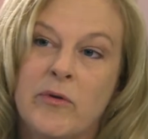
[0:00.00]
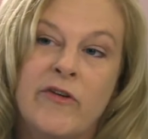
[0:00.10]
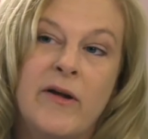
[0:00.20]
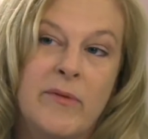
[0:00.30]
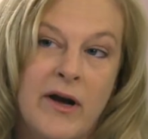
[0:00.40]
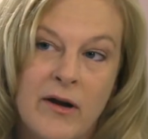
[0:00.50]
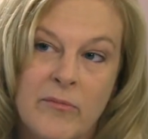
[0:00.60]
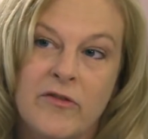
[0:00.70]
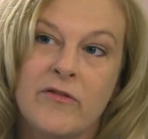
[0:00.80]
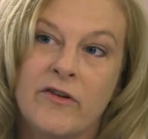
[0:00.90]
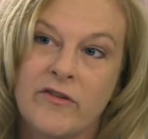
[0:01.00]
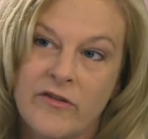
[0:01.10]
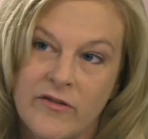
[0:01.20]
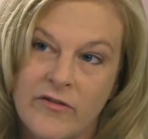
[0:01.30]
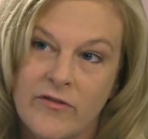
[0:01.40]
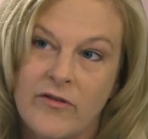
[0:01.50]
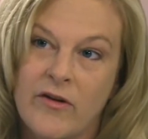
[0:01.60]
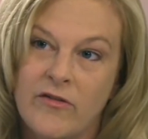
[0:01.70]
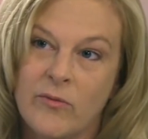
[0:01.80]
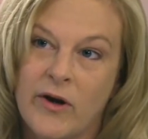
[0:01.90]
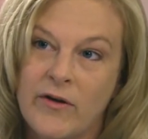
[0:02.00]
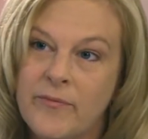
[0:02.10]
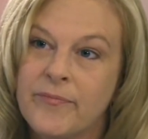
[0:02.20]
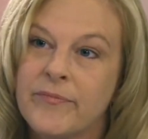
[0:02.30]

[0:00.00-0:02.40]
provide backup services as well.